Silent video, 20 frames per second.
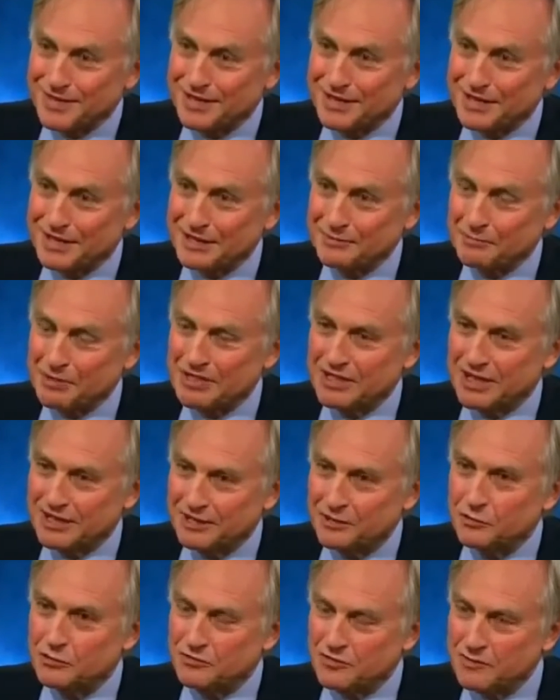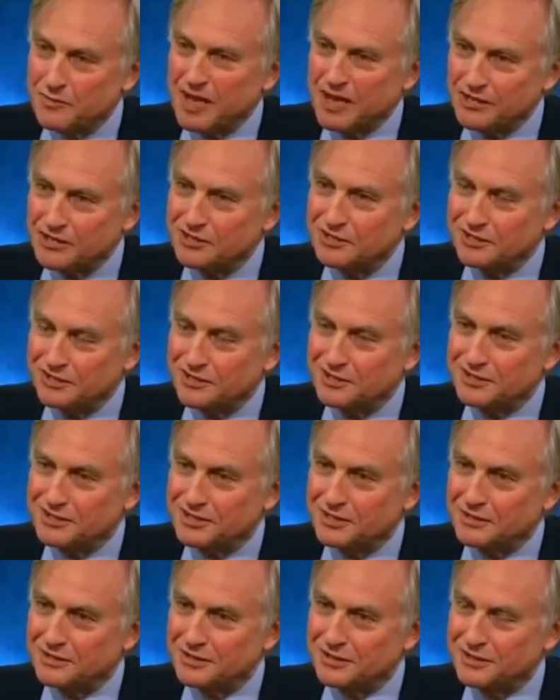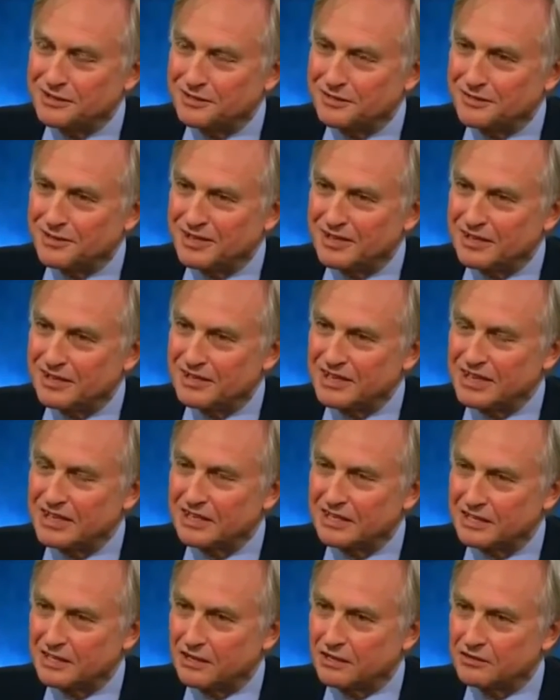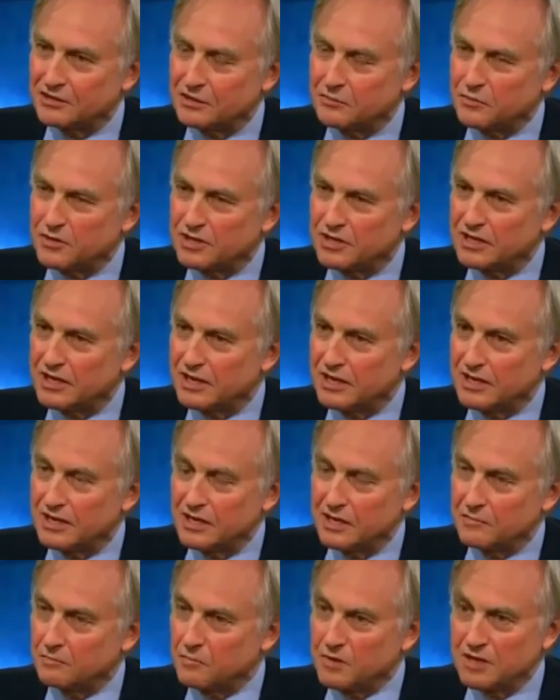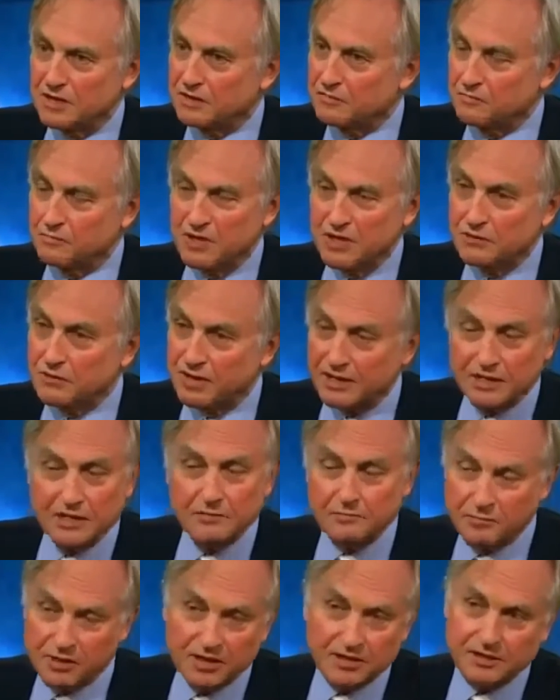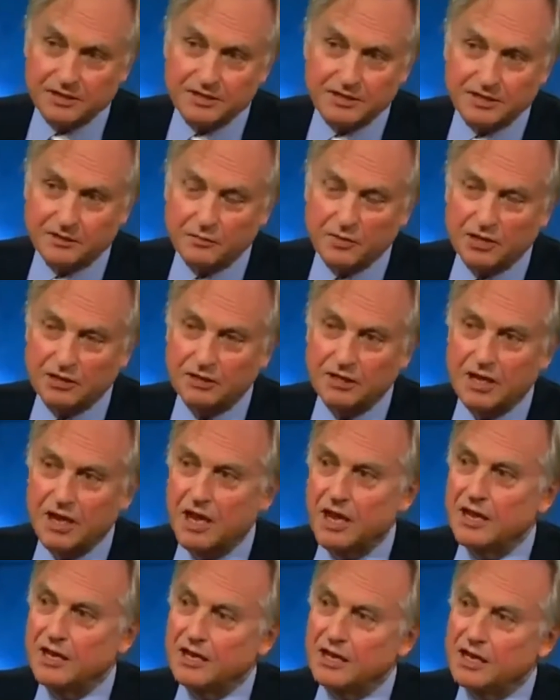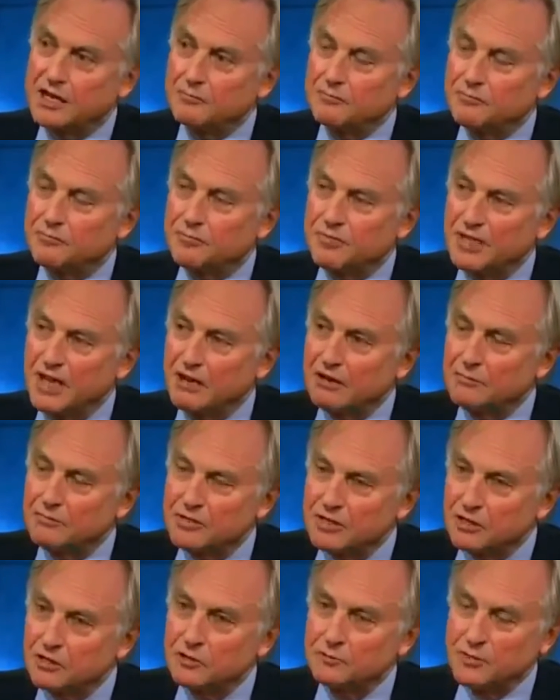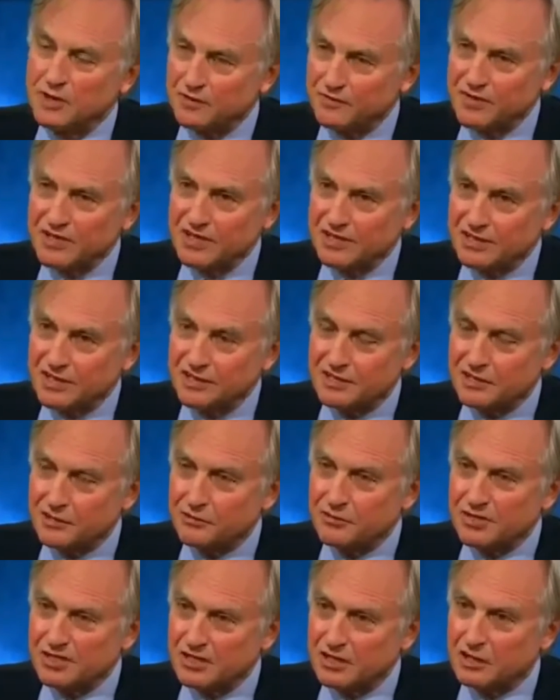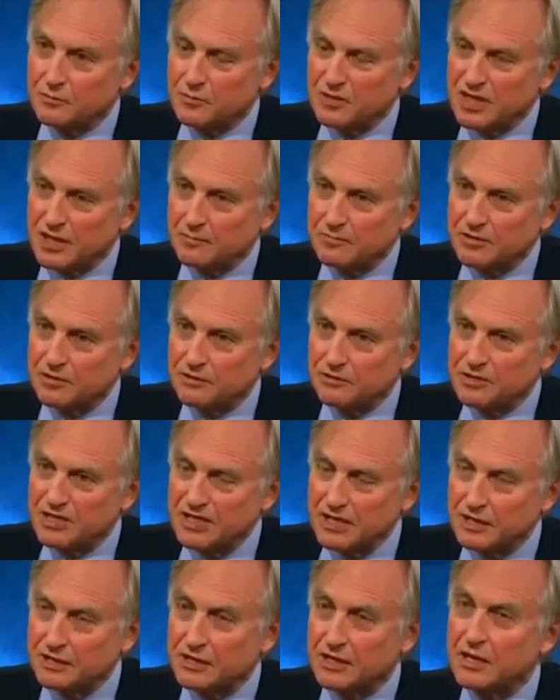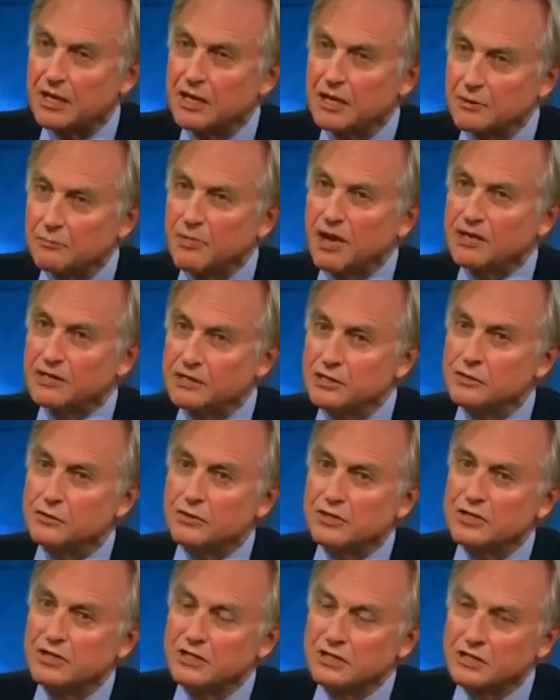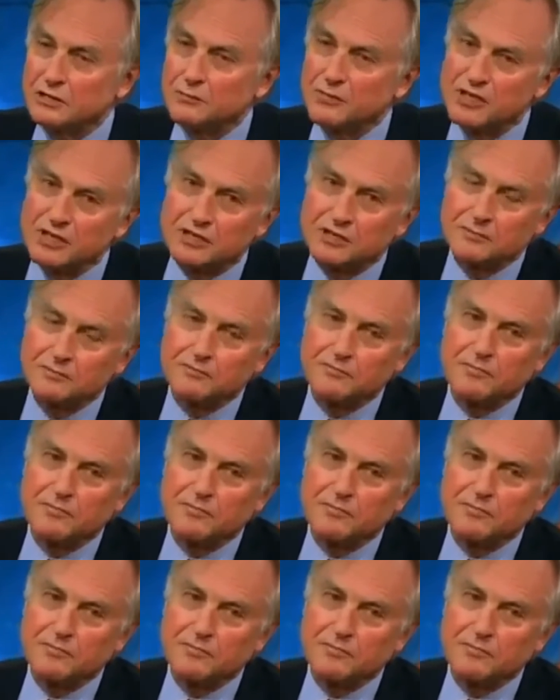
uh, but I sort of imagined that, uh, that, that things started with, with, with great simplicity. Well, um, now I'm told by physicists you can start with absolutely nothing. Mind you, it's a little bit